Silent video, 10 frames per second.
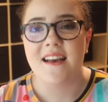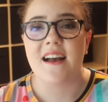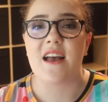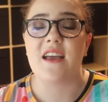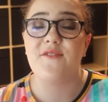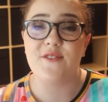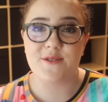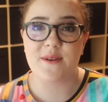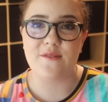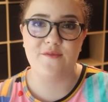If you're
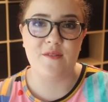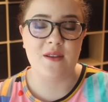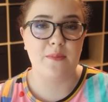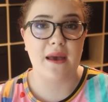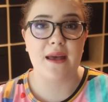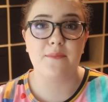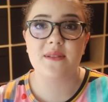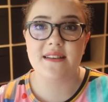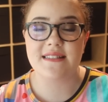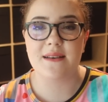doing a 50 pan,
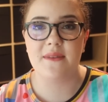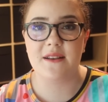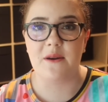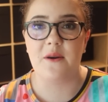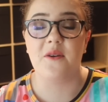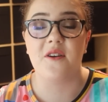please let me know,